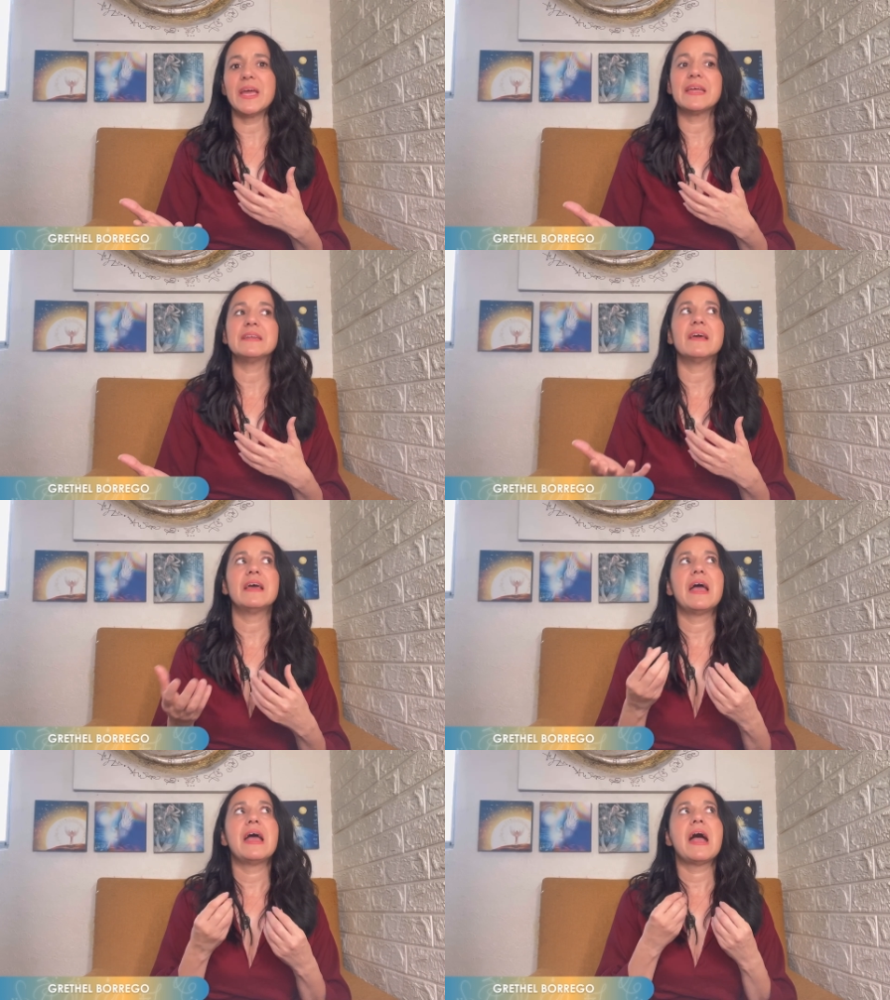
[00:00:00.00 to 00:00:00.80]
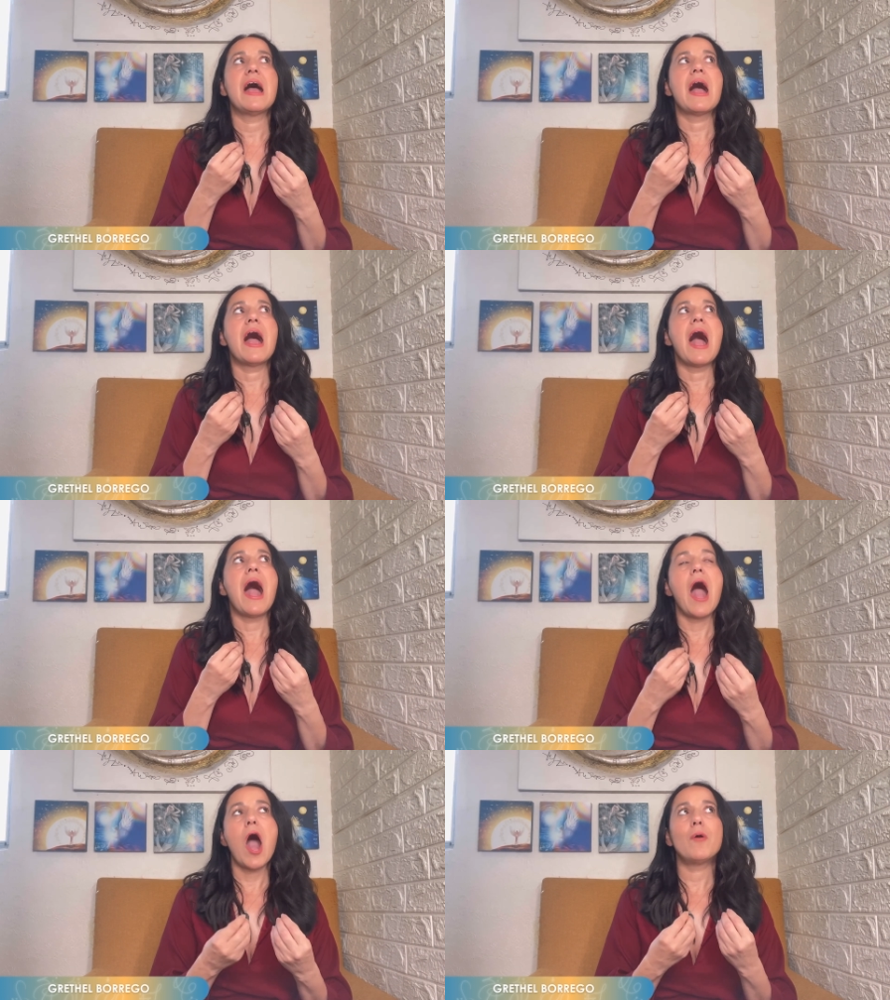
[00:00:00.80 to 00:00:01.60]
And
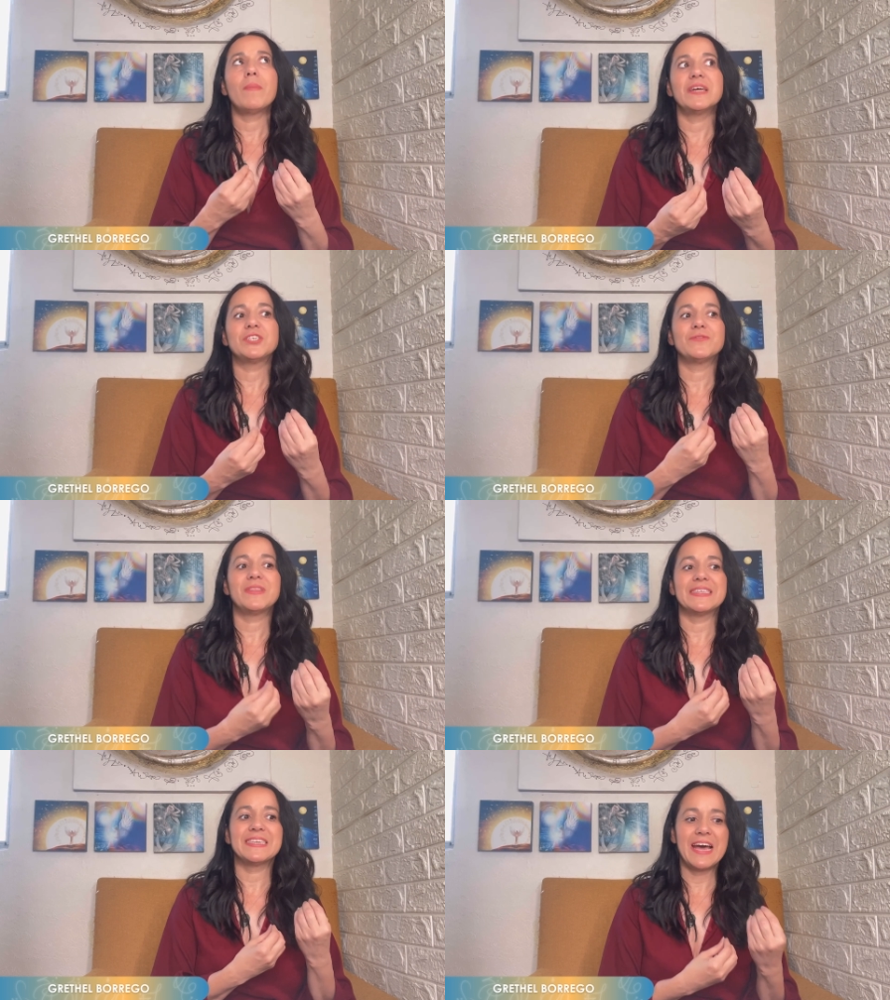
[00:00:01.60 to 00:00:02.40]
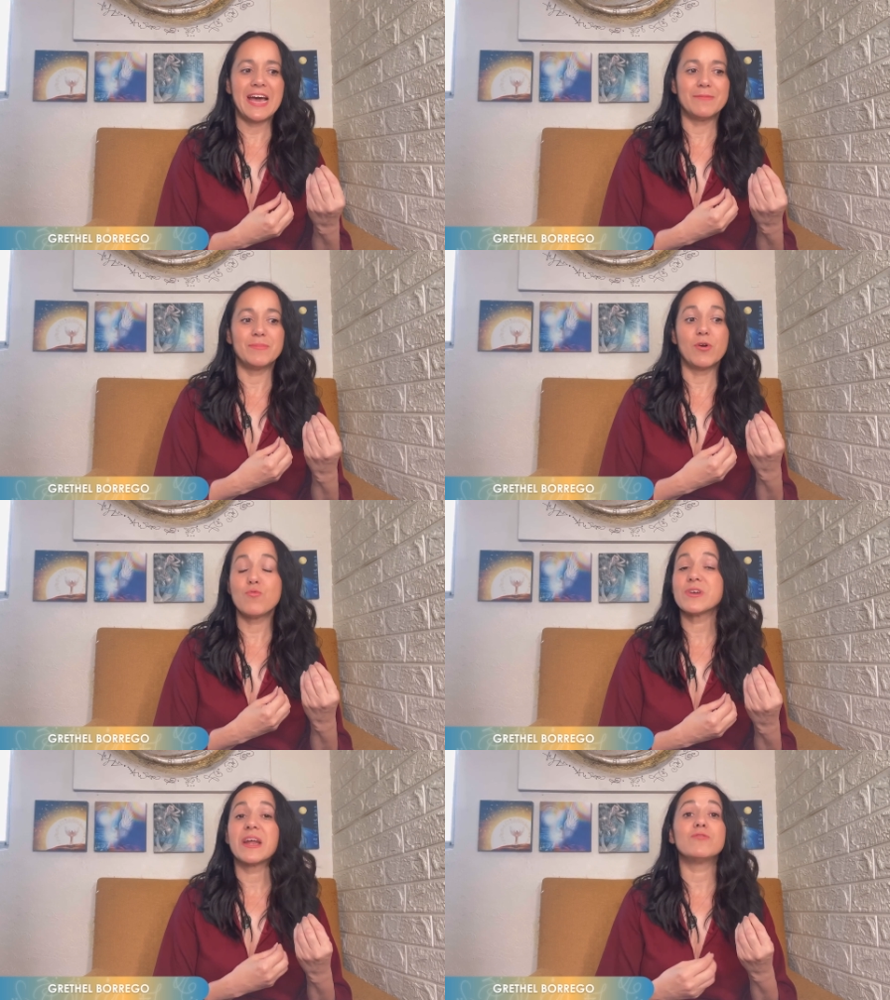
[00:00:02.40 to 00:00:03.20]
how much of that time
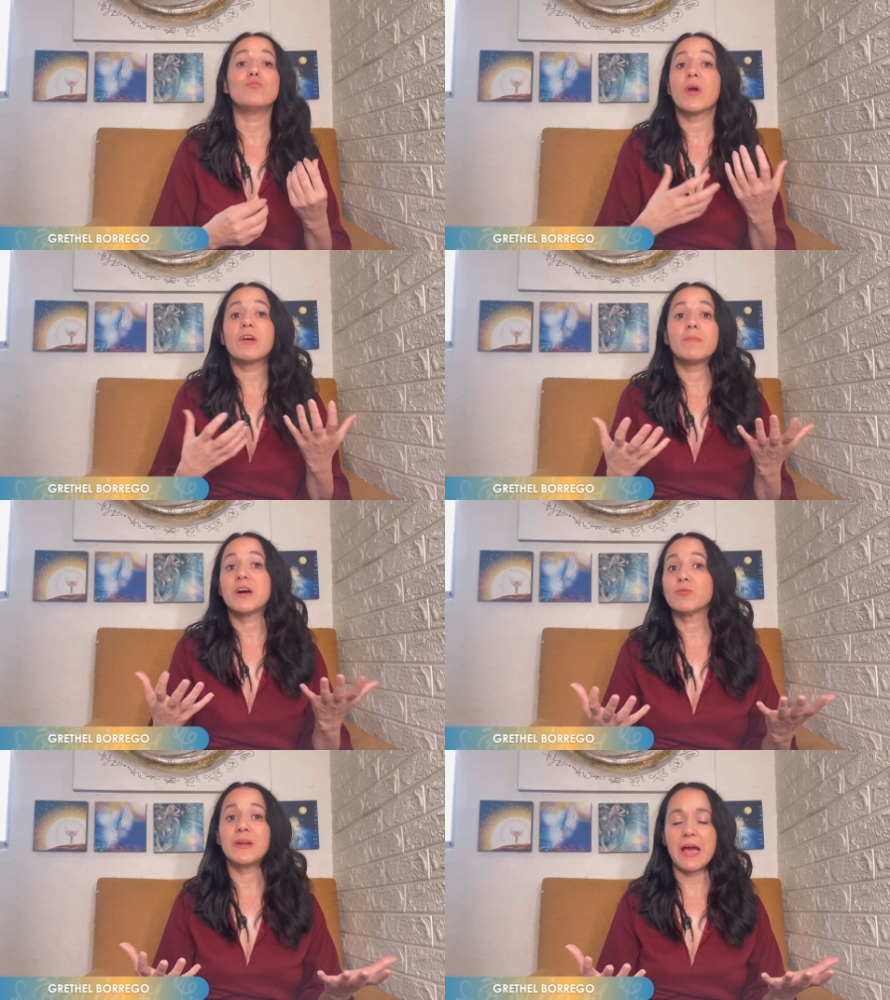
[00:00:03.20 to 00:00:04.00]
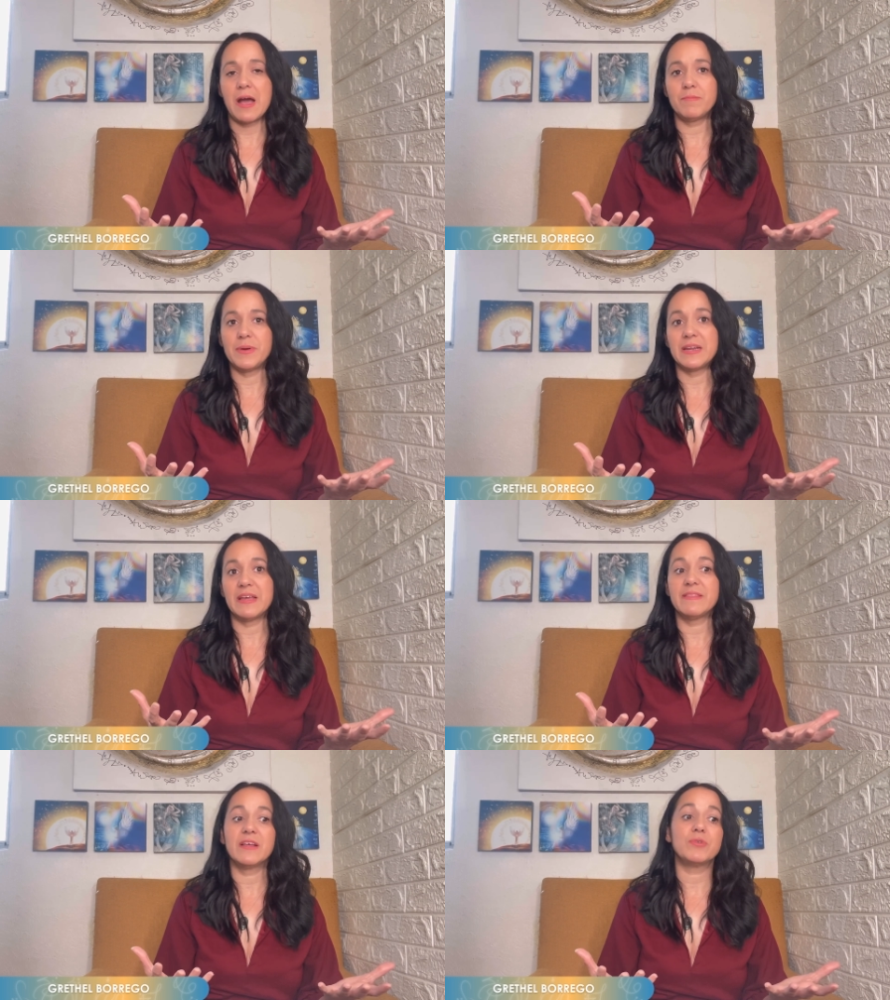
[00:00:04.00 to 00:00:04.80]
we're not aware about what happened
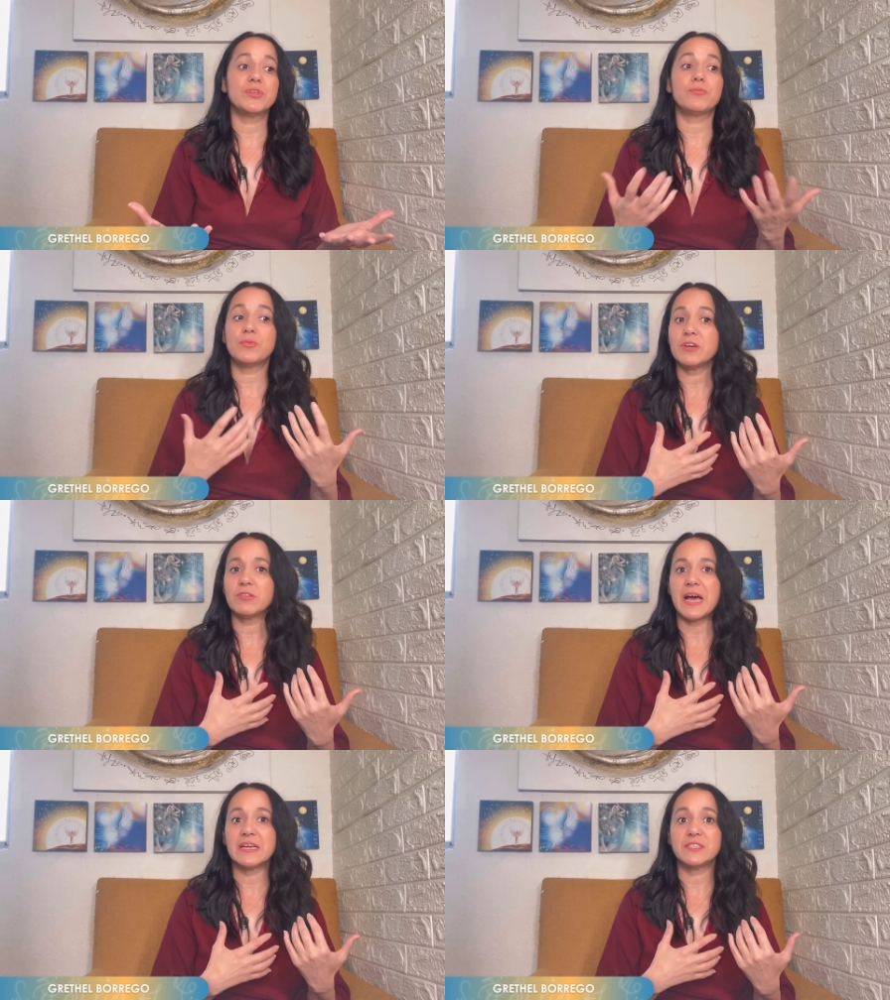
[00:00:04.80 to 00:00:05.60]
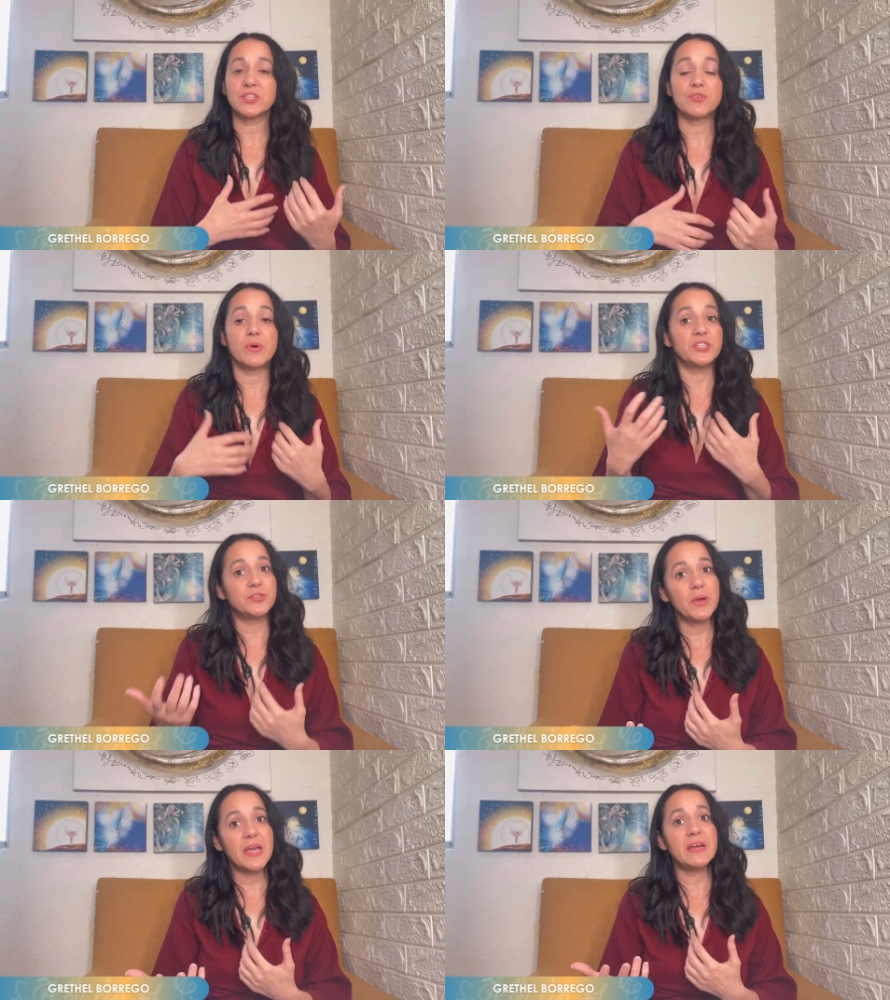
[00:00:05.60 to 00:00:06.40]
and then when you realize you are
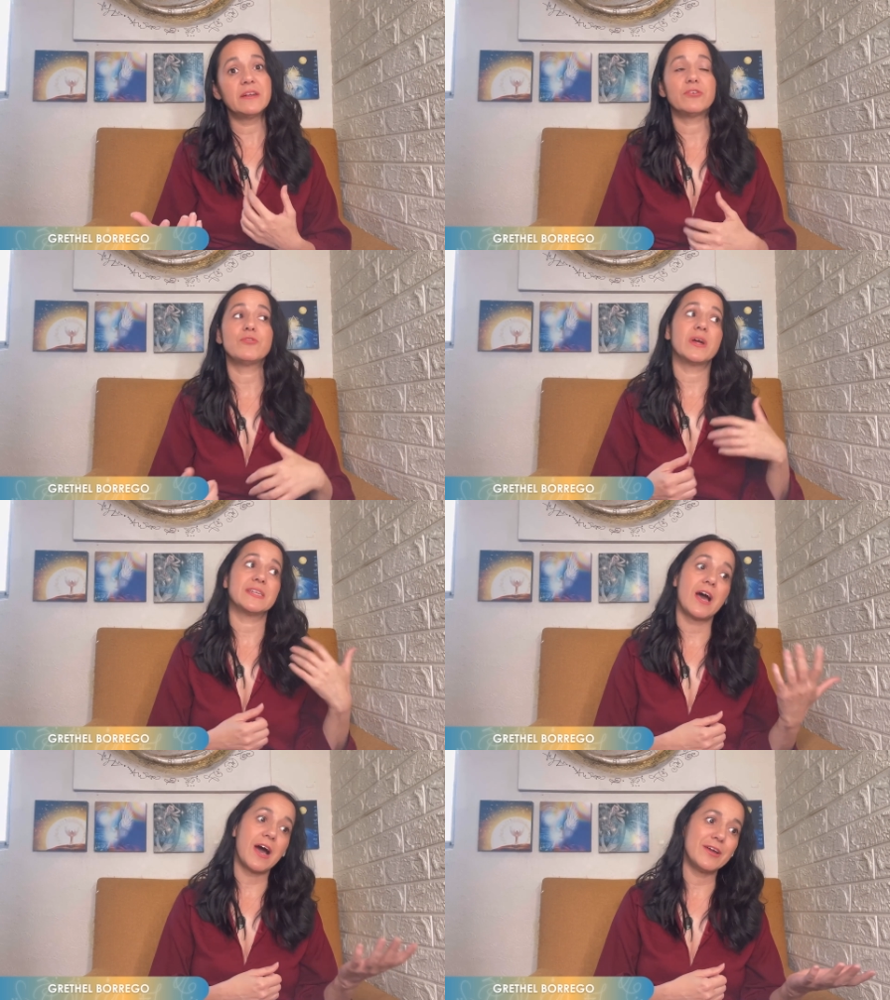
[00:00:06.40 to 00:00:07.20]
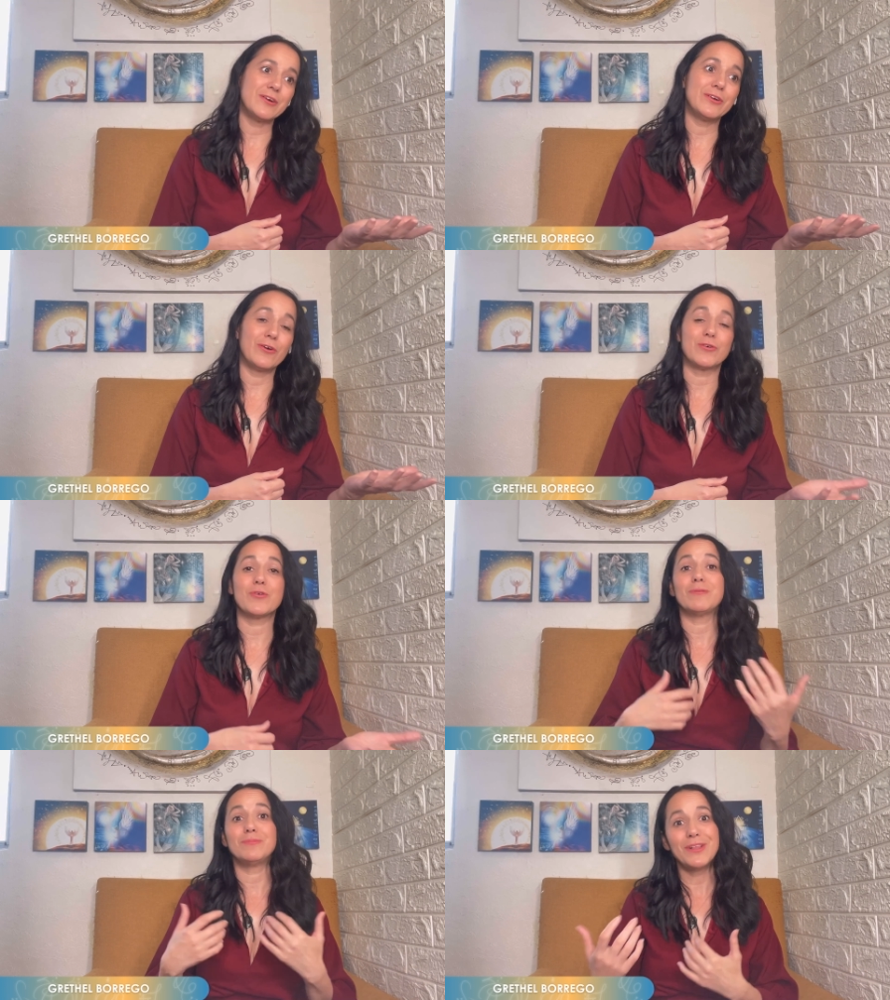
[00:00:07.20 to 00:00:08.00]
drained or you are tired or you
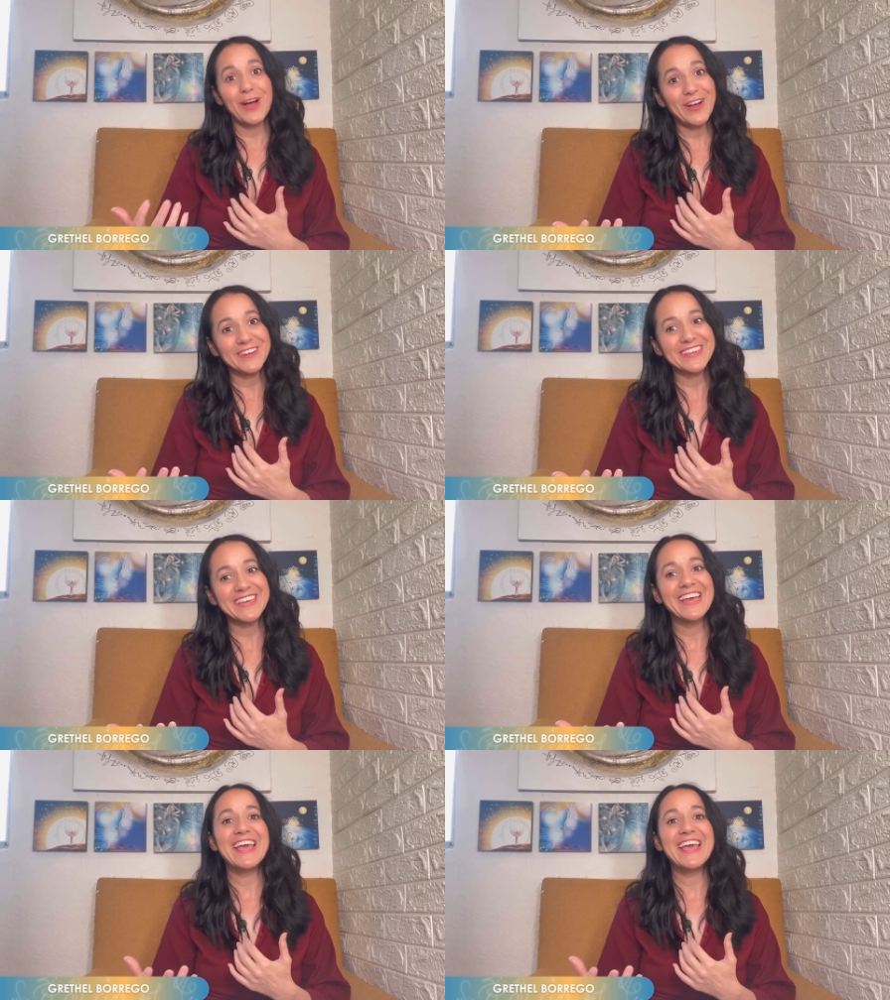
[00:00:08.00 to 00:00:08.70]
are blocked